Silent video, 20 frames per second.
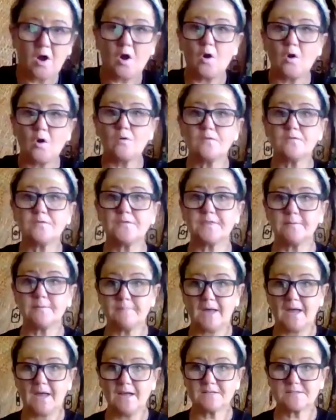over the
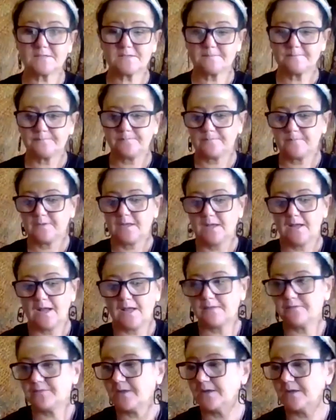mat
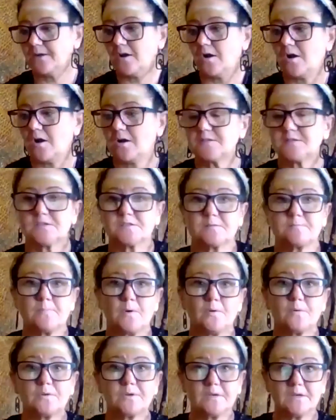and then I
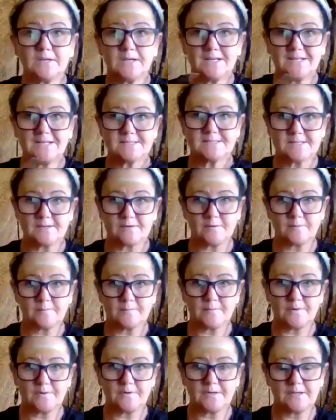smoke it in
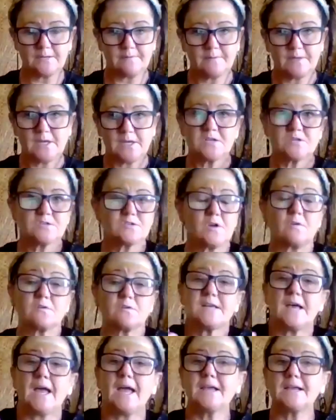ceremony. So I'll
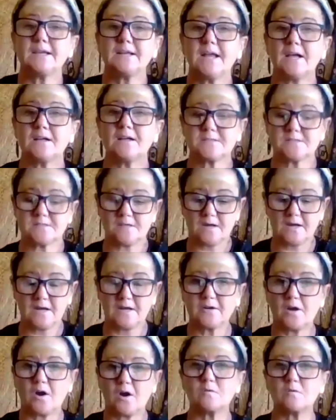take it outside,
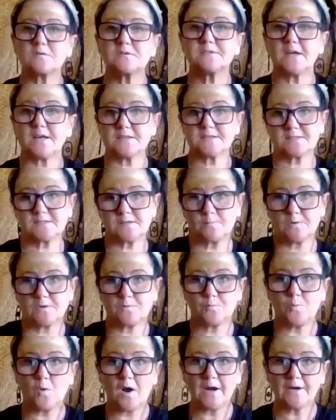I'll dust it with
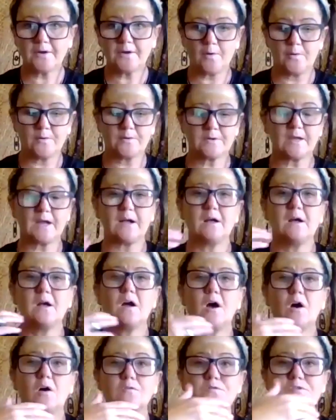white ochre,
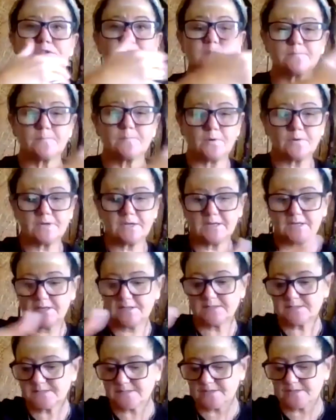I'll smoke it in
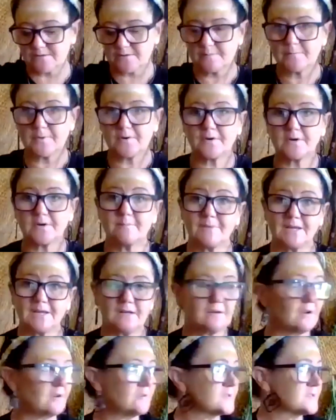ceremony,
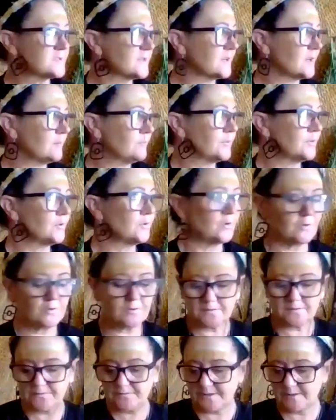meaning I'll sing a
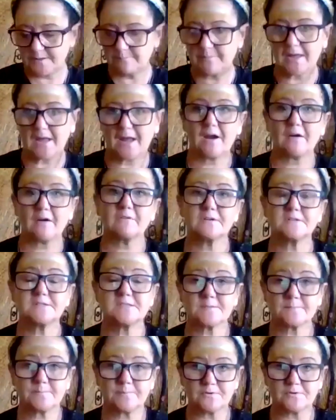beautiful, empowering
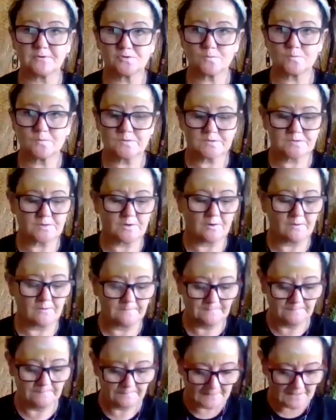spiritual
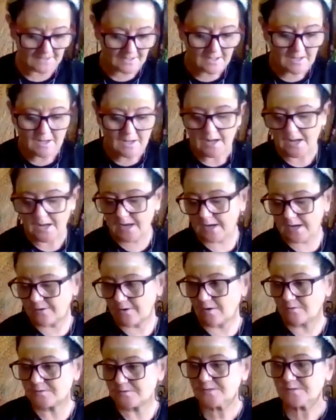song and
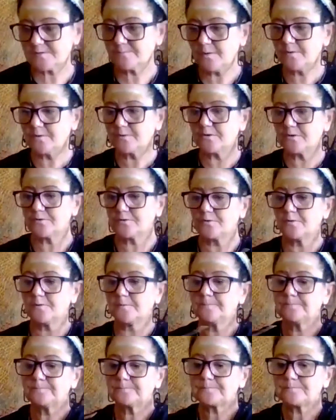I'll smoke it
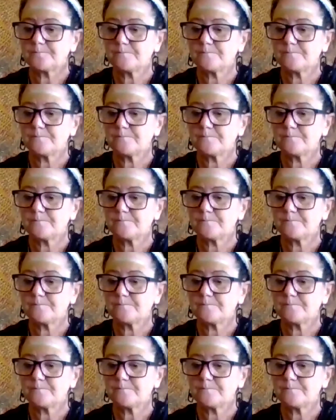all.